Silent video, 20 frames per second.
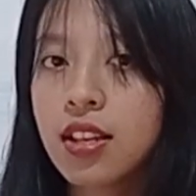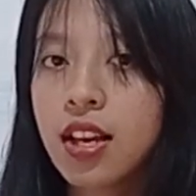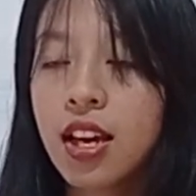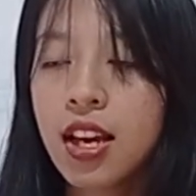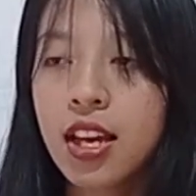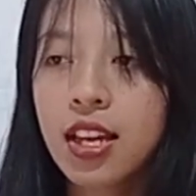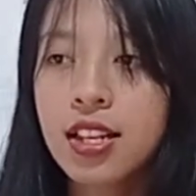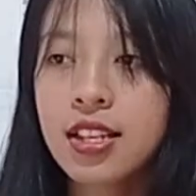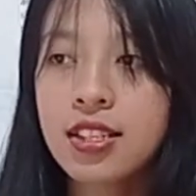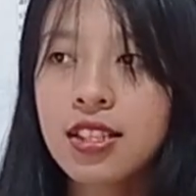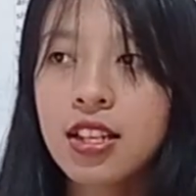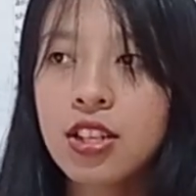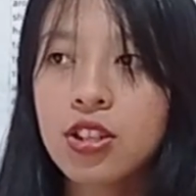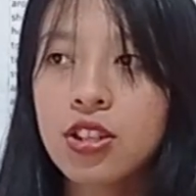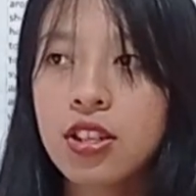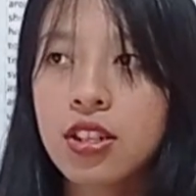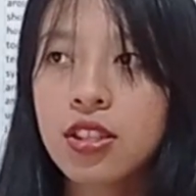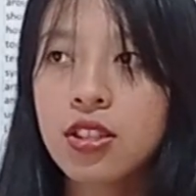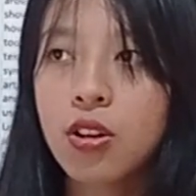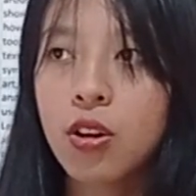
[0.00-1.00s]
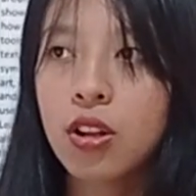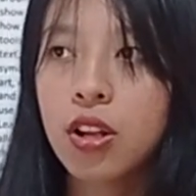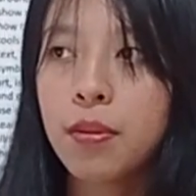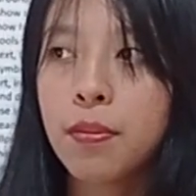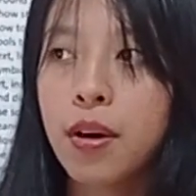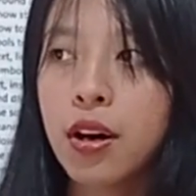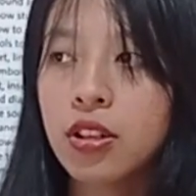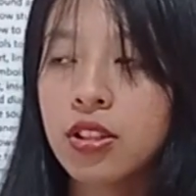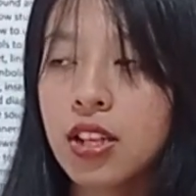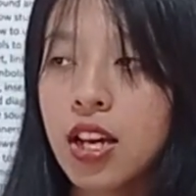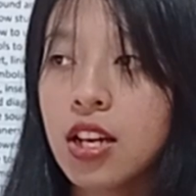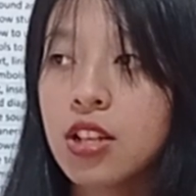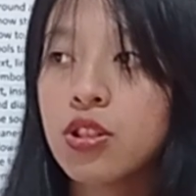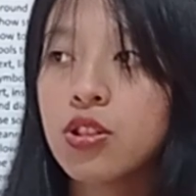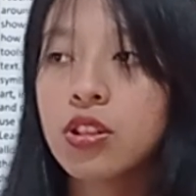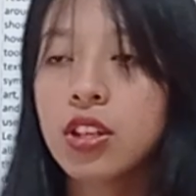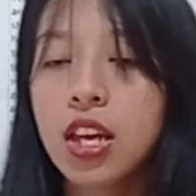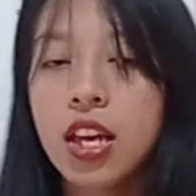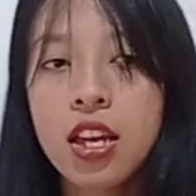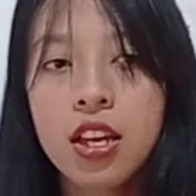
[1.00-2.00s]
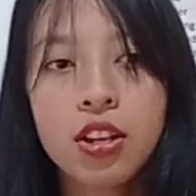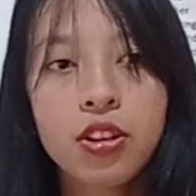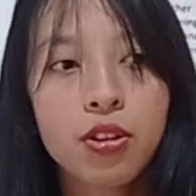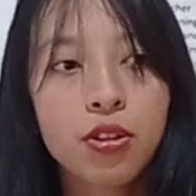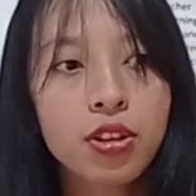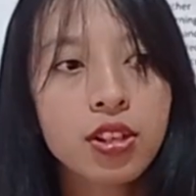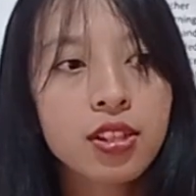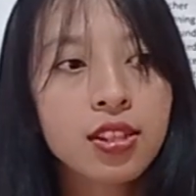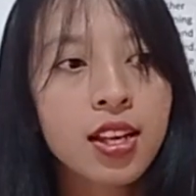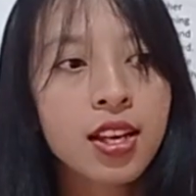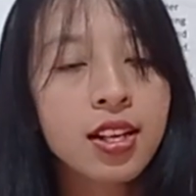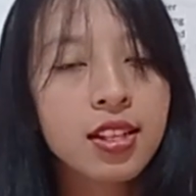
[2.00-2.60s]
it is not just all about educators